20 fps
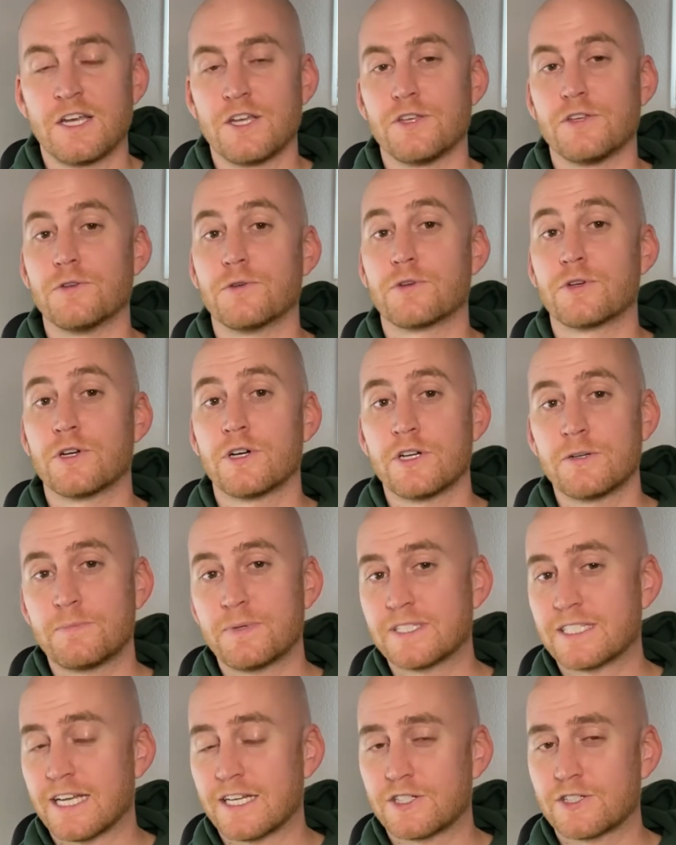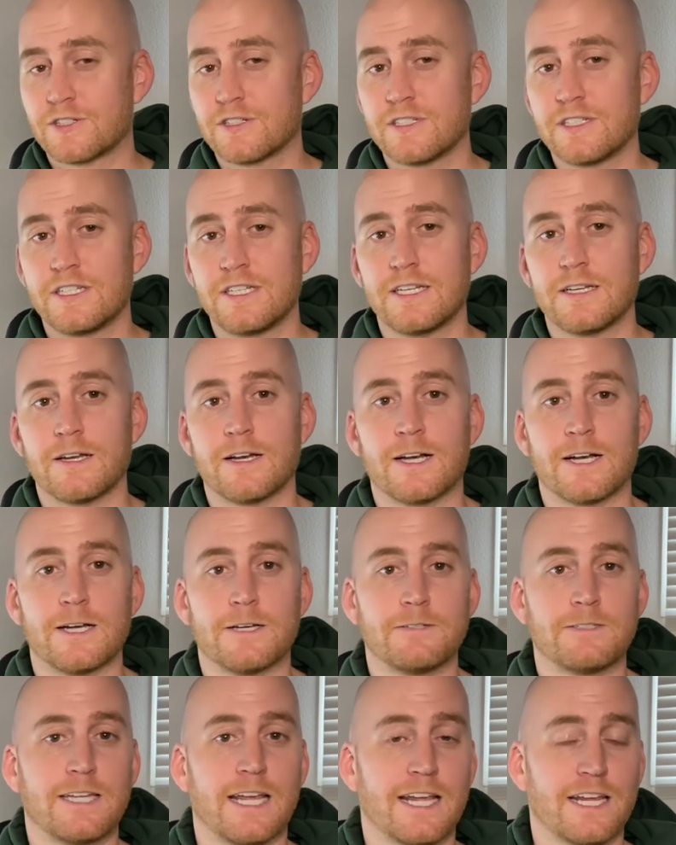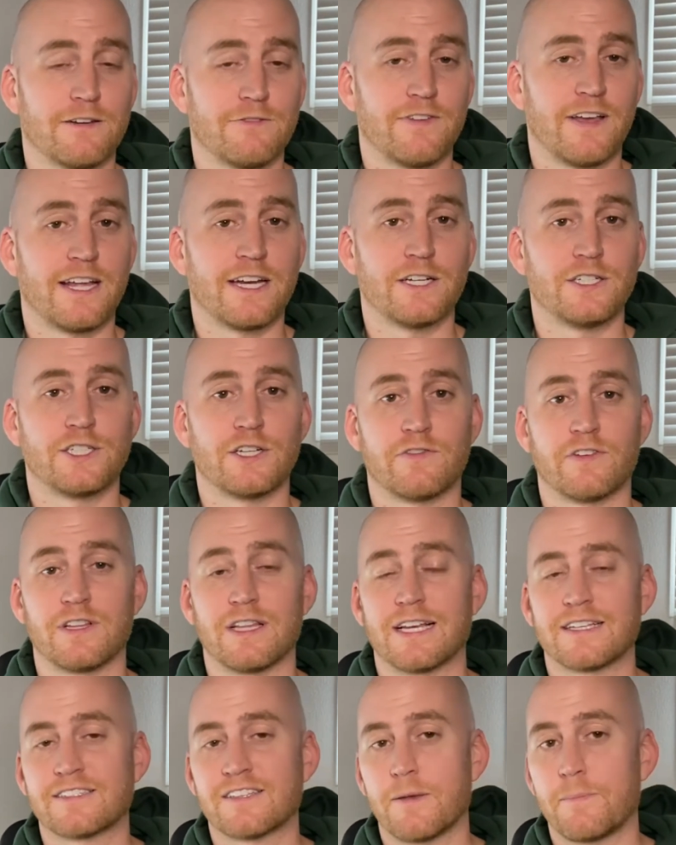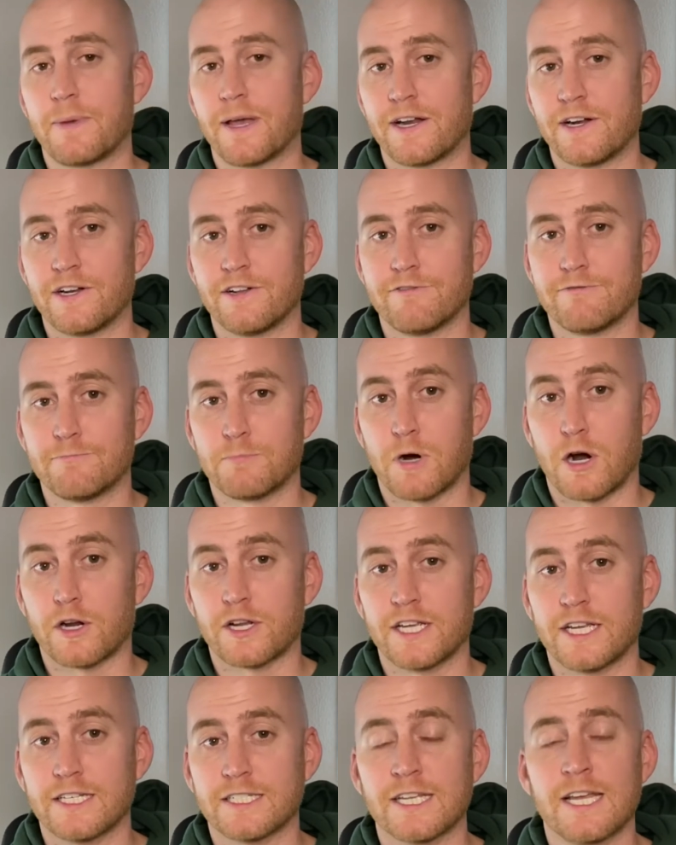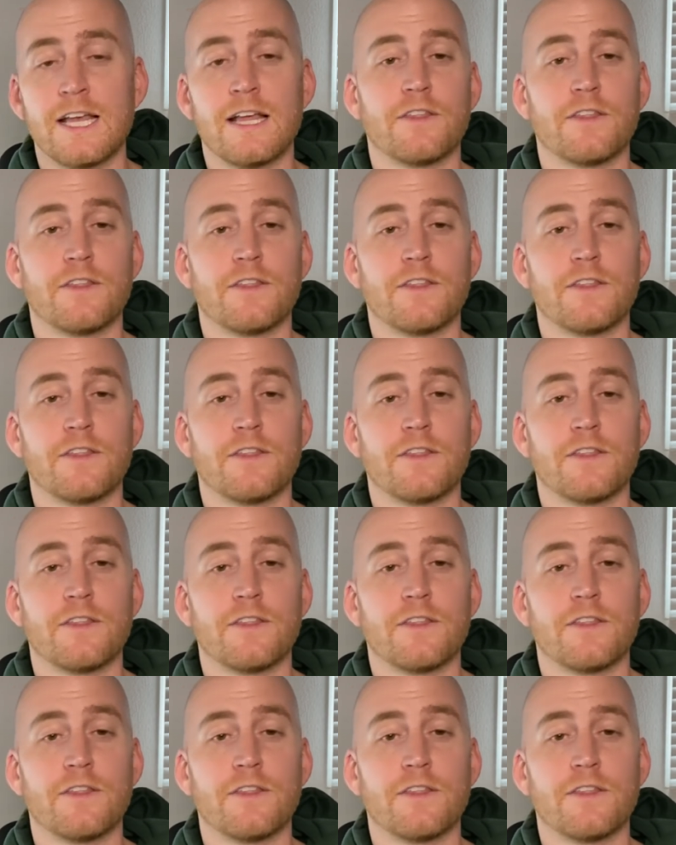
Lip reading: You could potentially take advantage of a less competitive market.